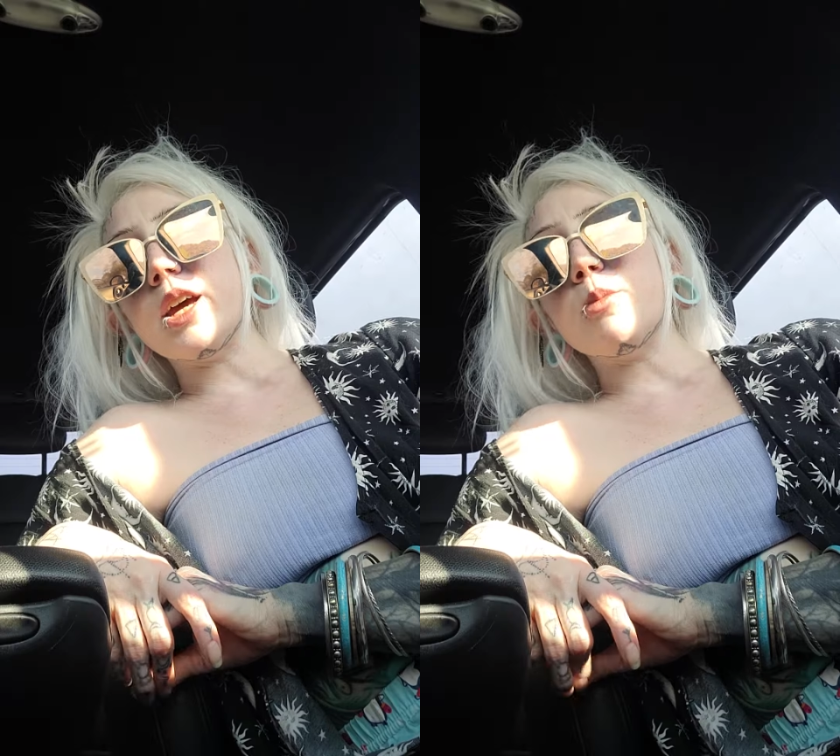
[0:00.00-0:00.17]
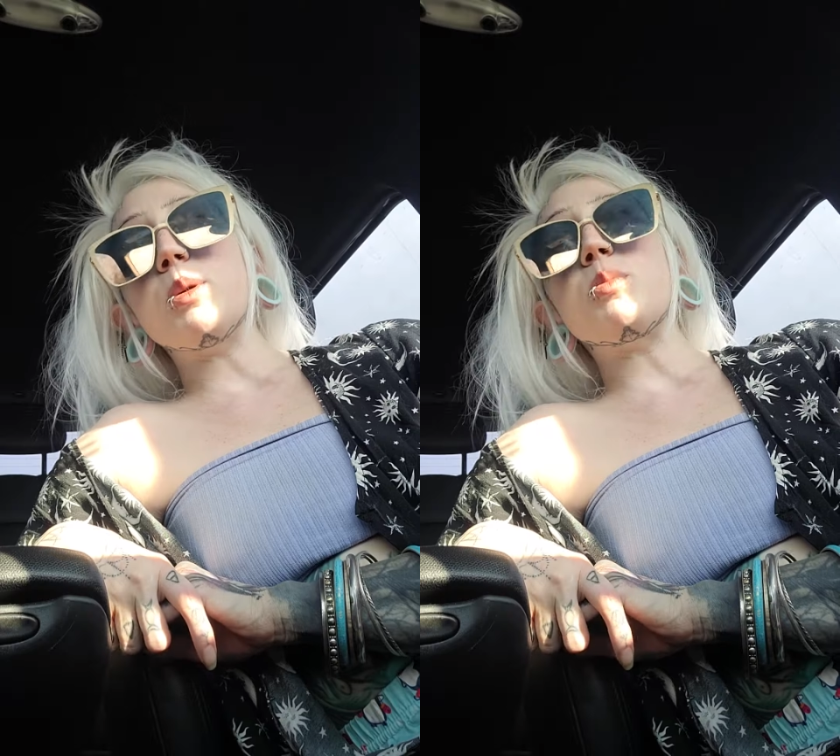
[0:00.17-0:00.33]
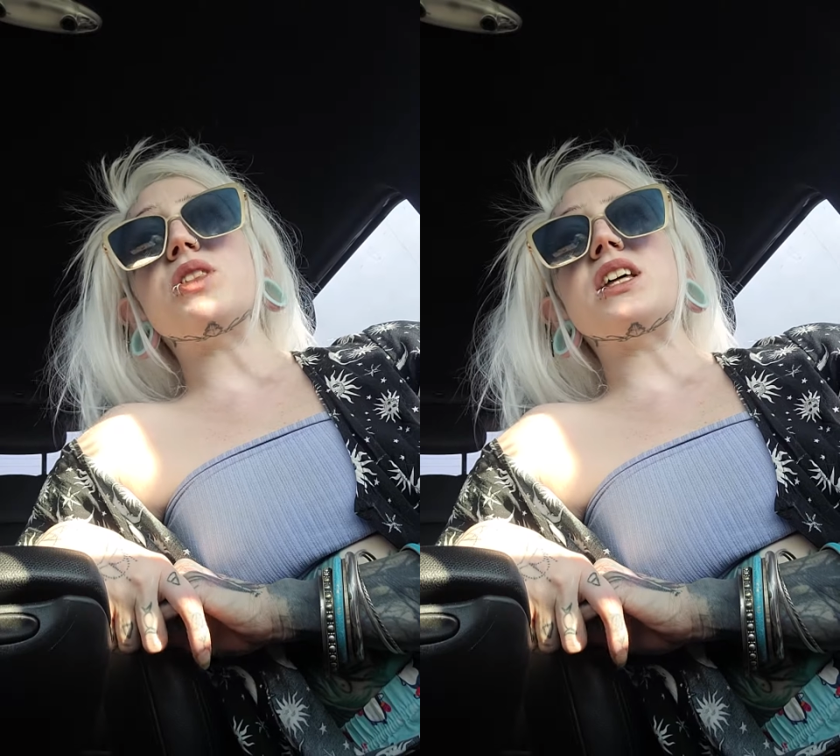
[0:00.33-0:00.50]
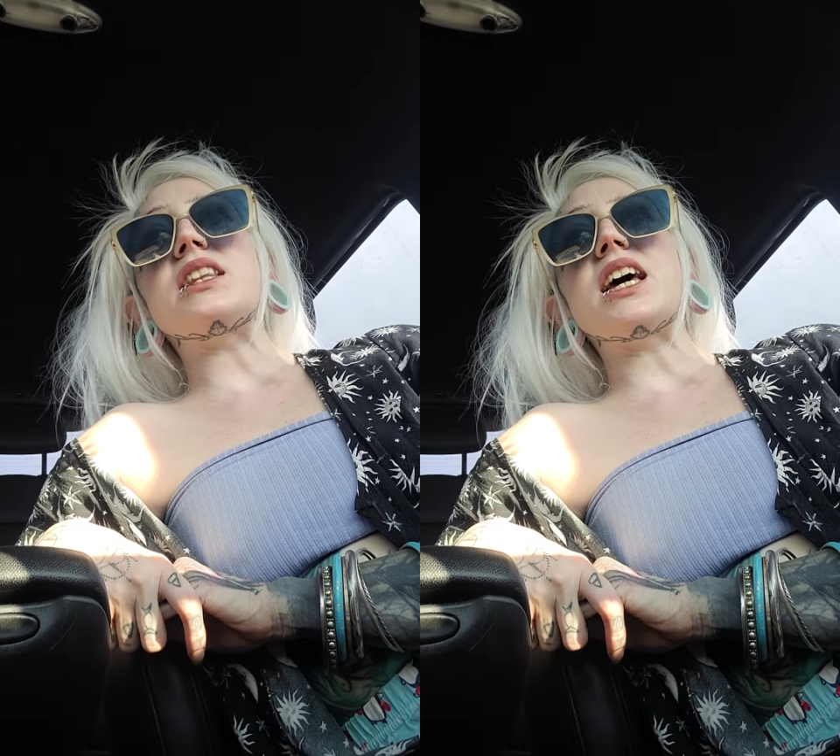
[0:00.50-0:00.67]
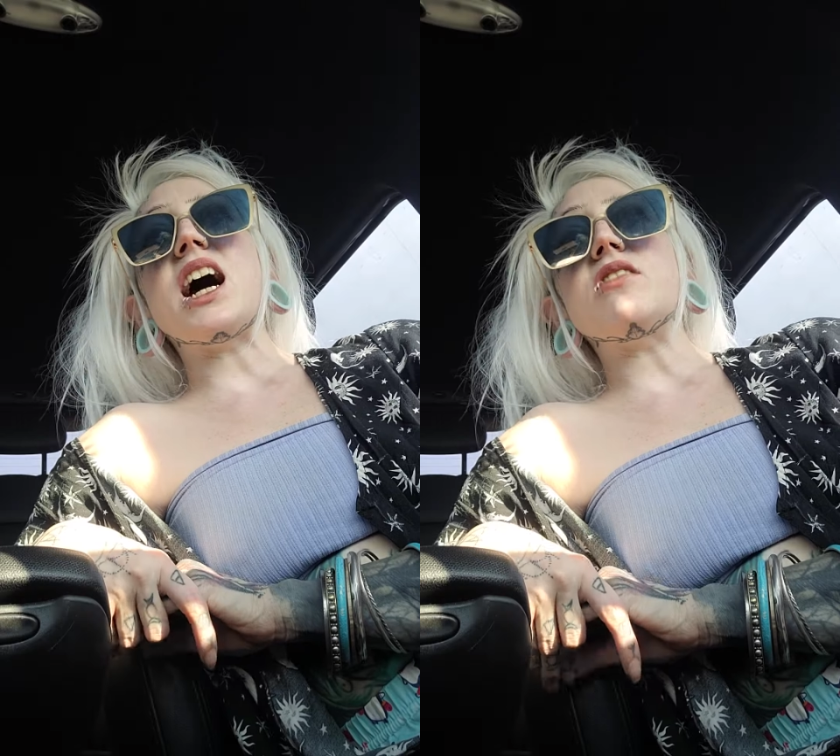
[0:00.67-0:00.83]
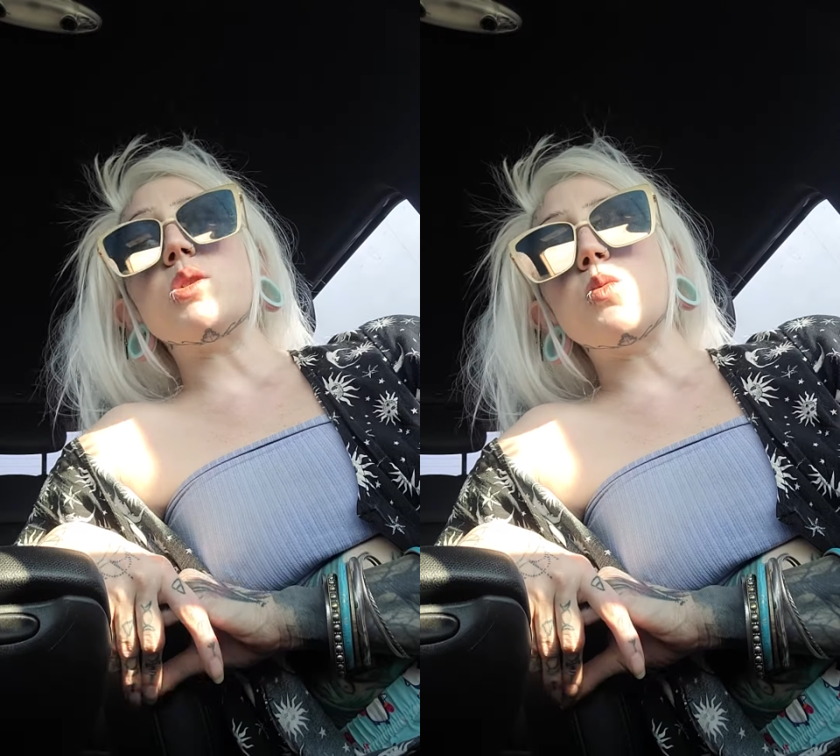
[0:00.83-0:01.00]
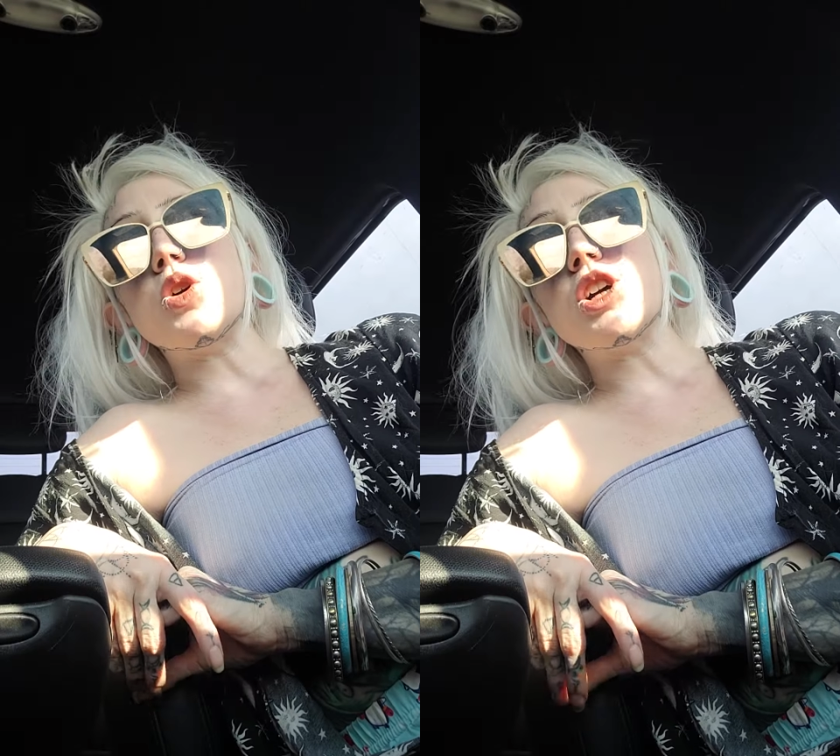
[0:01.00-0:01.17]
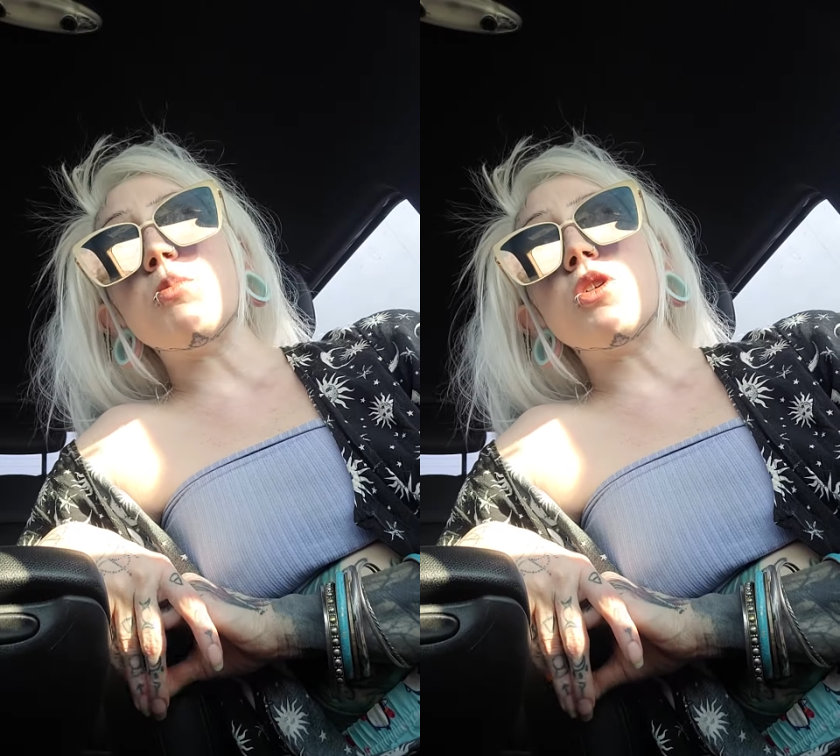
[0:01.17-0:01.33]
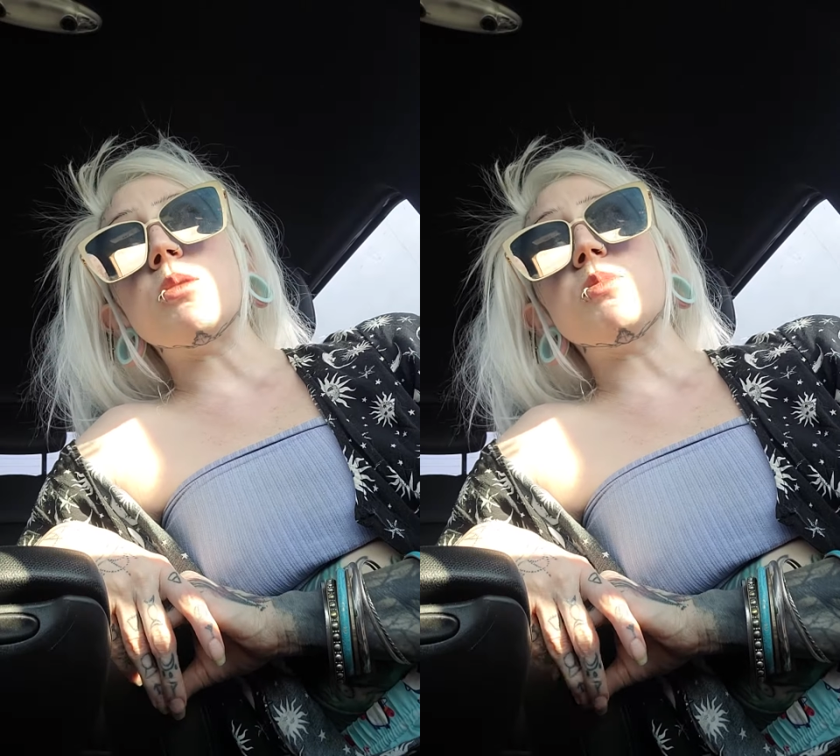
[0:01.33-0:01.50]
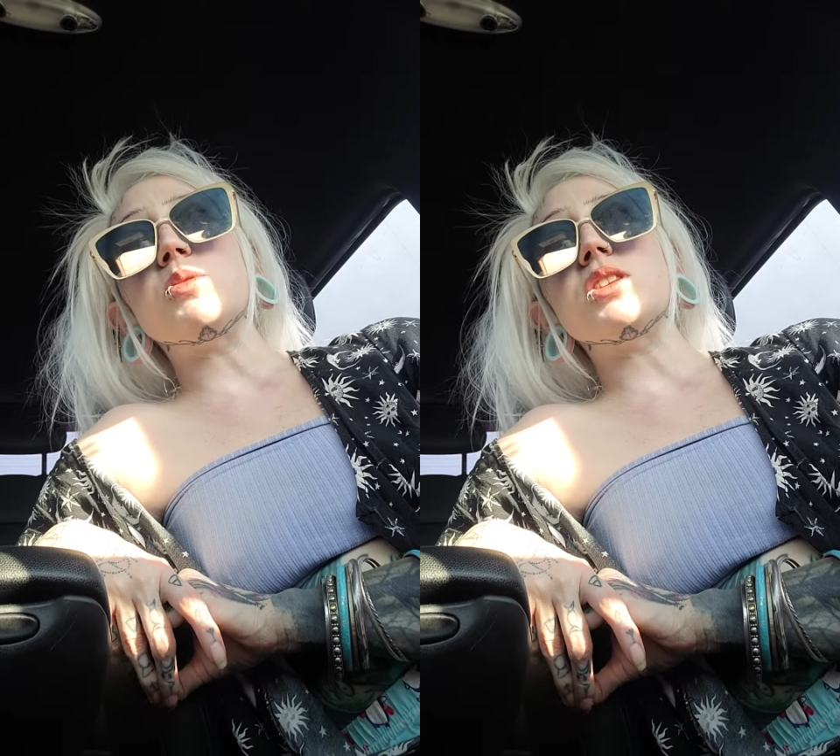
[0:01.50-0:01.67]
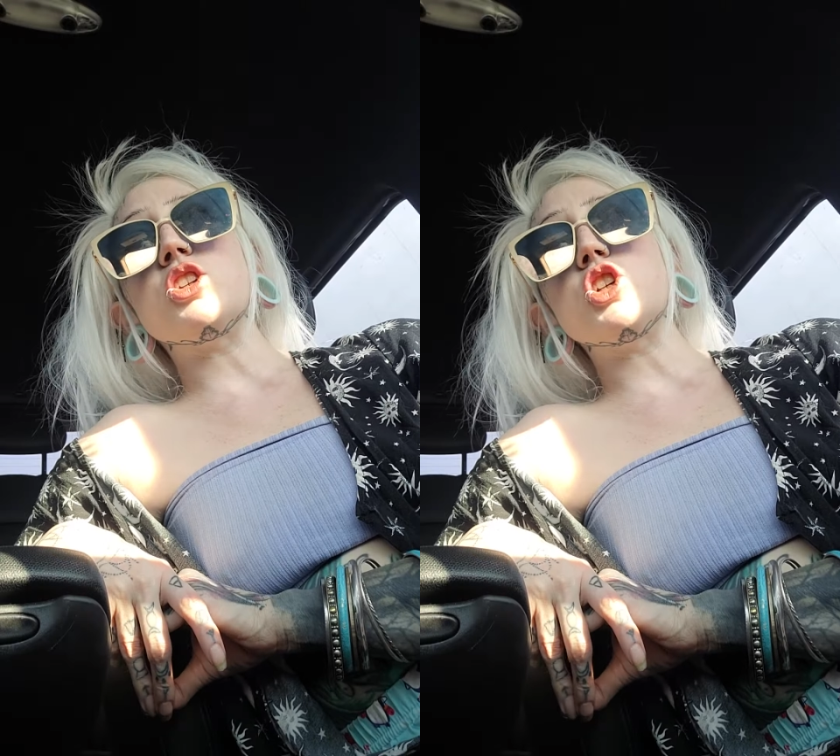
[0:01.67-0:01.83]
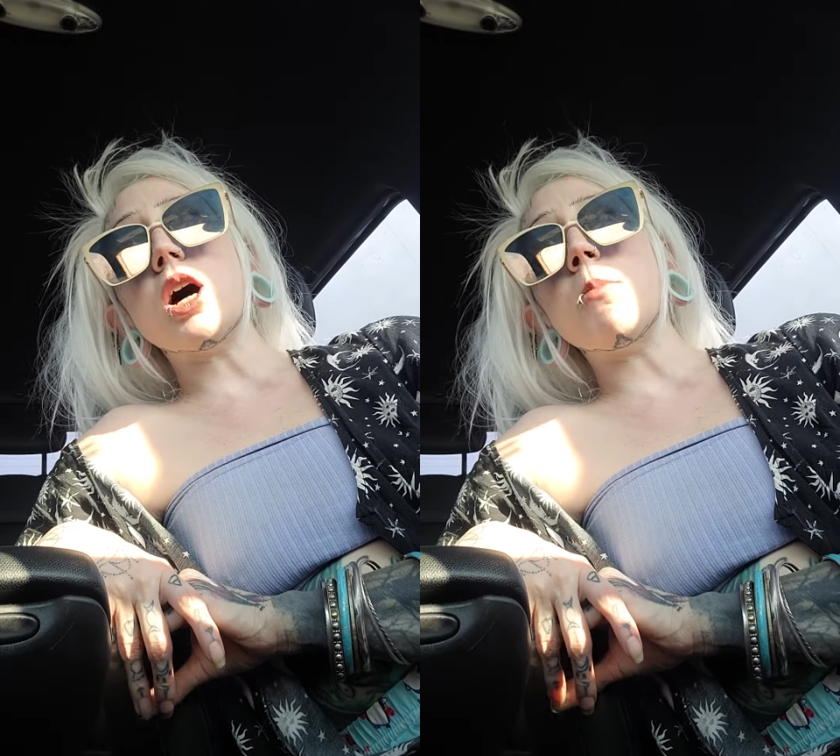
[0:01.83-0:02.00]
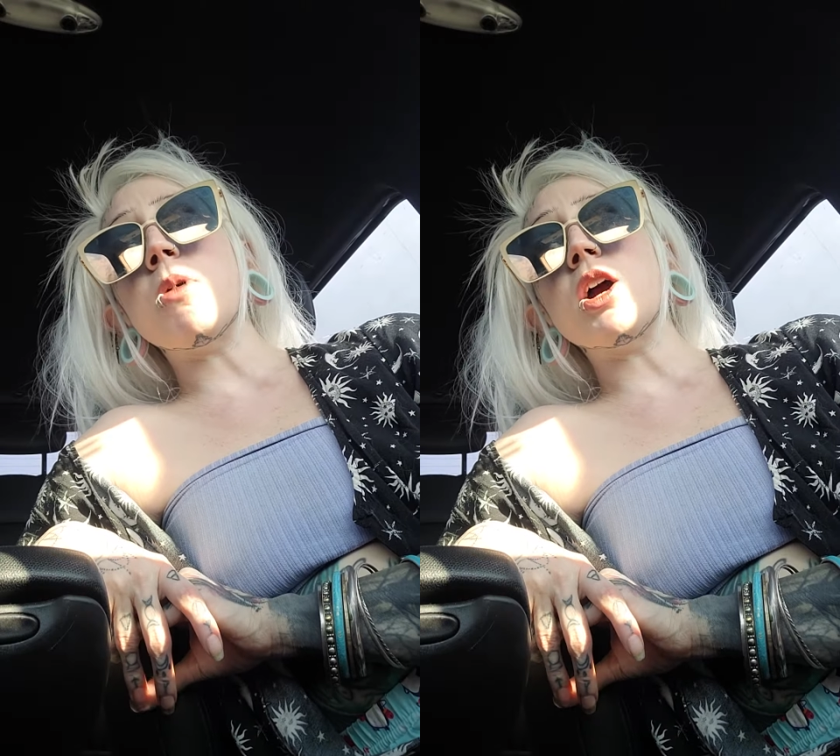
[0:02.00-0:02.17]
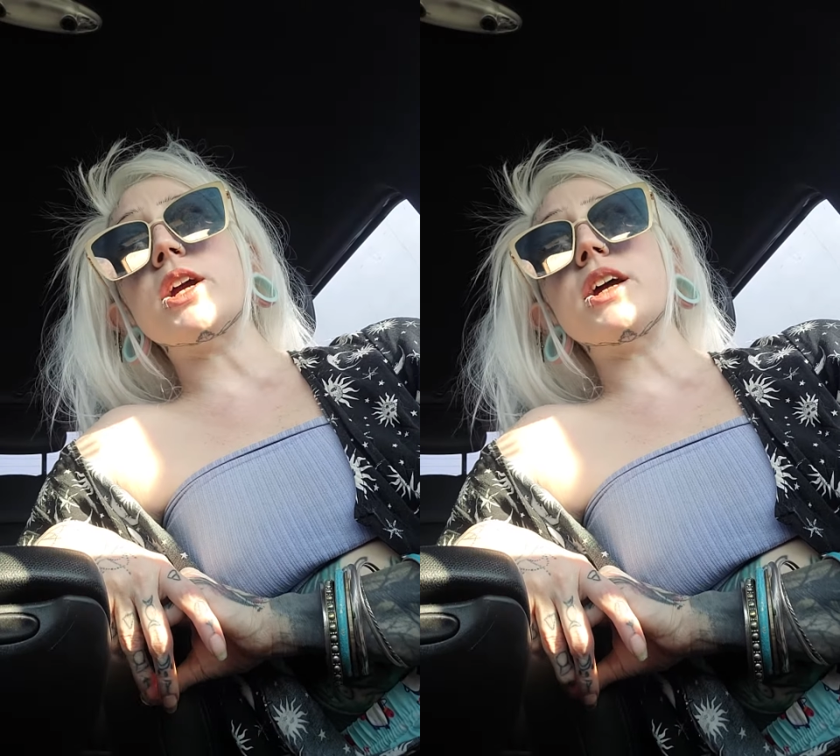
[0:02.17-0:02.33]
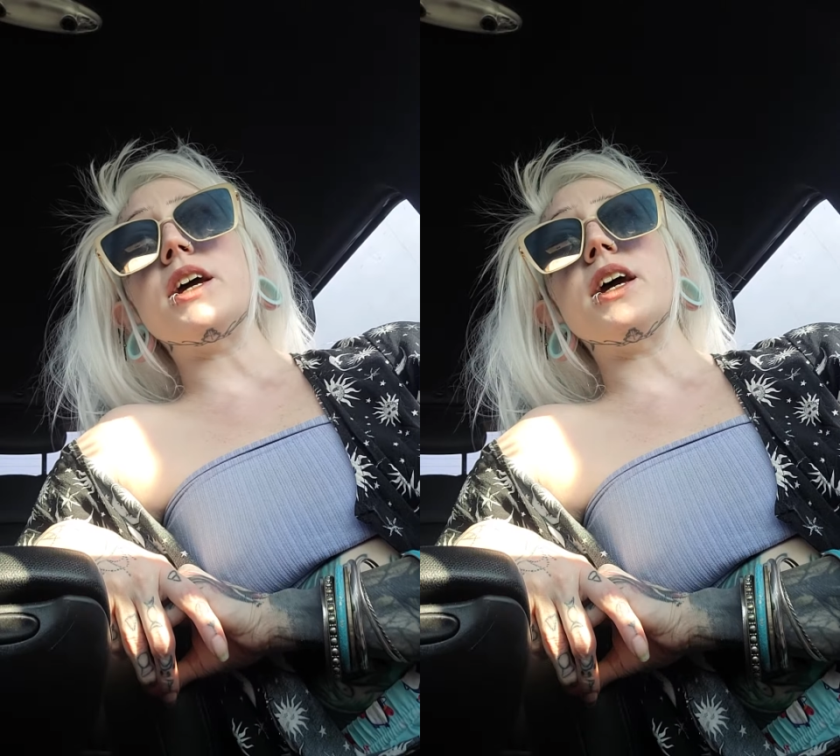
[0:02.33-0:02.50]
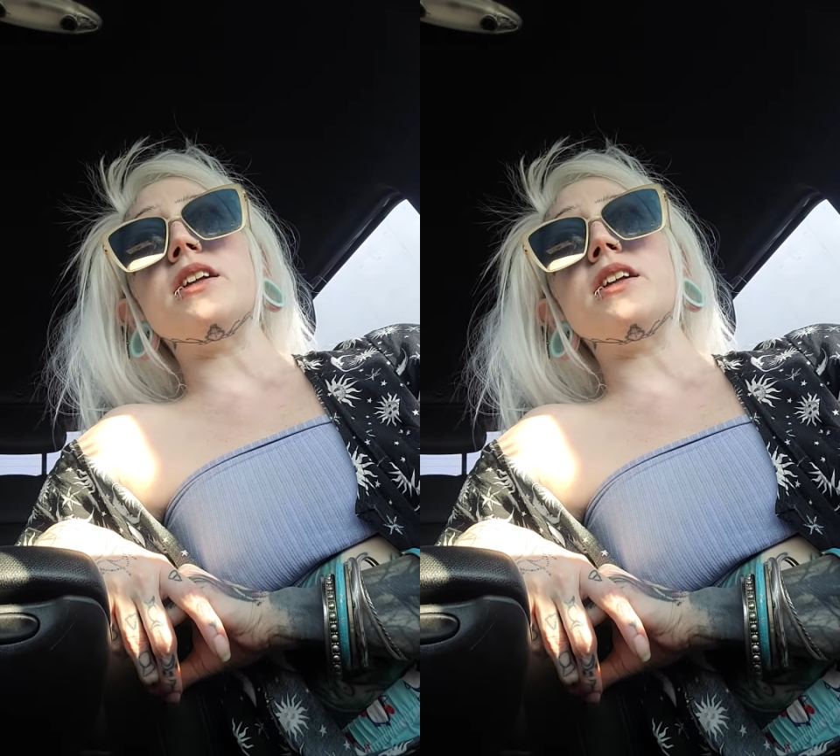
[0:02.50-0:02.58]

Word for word: and people think they have to work more but with the job market